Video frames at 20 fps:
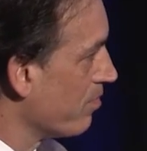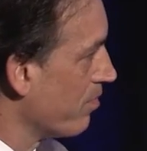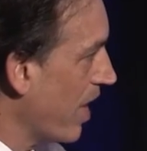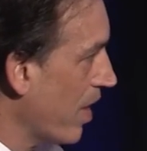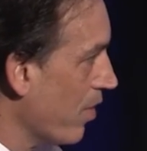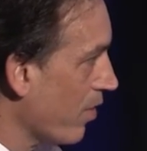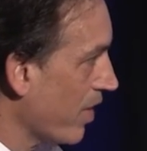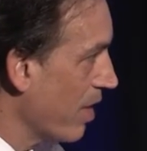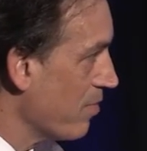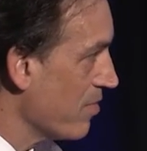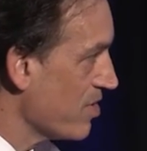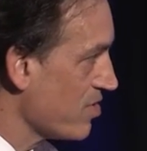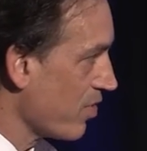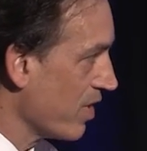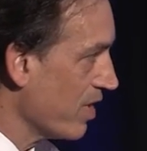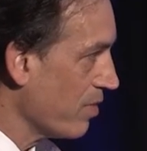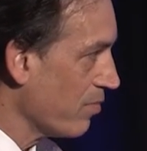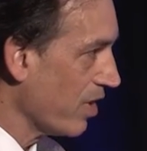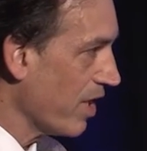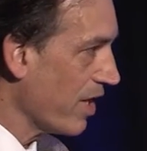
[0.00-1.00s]

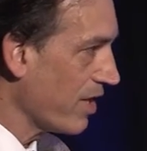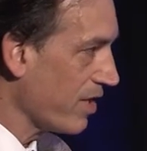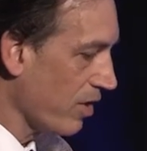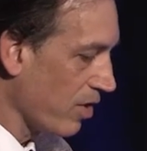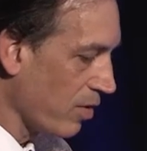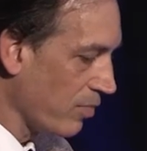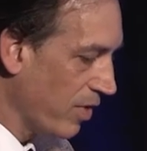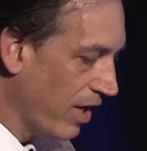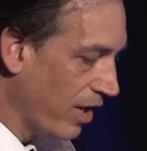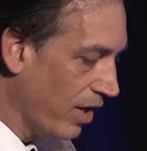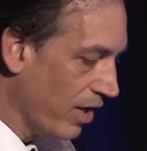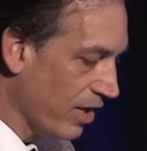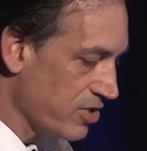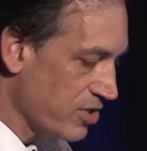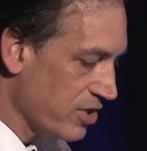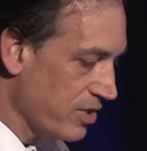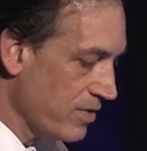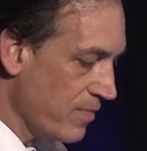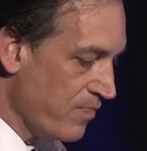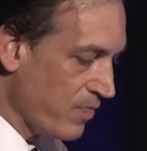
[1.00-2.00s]
biochemistry and molecular
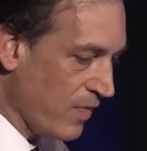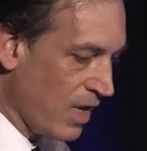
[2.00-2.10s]
biology.